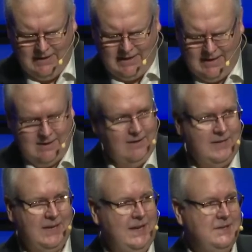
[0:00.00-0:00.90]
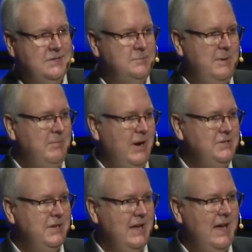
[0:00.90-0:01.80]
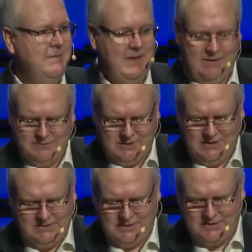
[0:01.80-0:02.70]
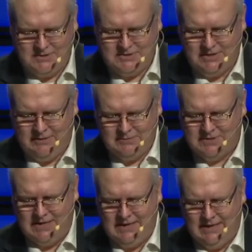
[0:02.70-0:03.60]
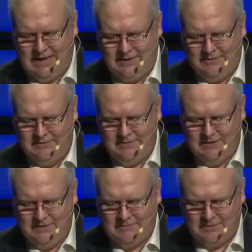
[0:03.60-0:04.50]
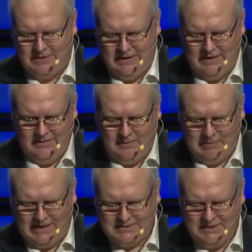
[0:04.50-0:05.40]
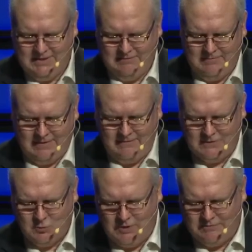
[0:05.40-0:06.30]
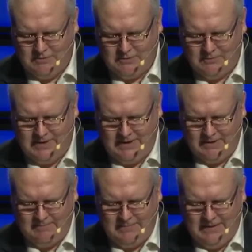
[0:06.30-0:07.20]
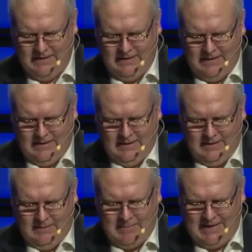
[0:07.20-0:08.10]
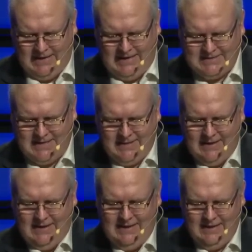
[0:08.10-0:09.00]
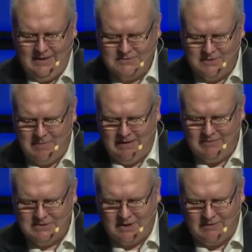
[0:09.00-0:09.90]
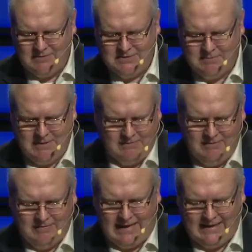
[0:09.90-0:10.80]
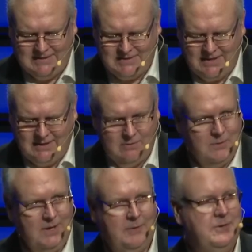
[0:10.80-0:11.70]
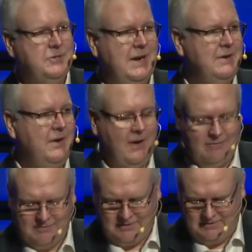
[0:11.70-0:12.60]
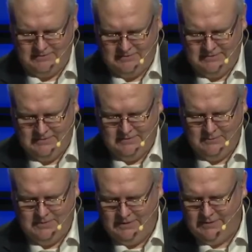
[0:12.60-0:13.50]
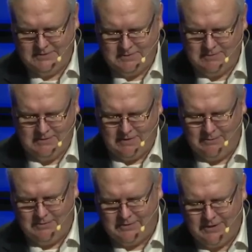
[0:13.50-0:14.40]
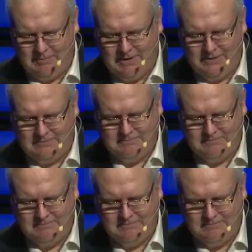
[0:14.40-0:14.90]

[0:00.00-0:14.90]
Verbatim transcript: And Dickey had just been praising God. He was a, he's a Christian. He was thanking God on the field for the blessing of, of this wonderful career. But he said that he goes into Melvin's office, and Melvin flatly said, We're going to retract our offer. We think there's something wrong with your elbow.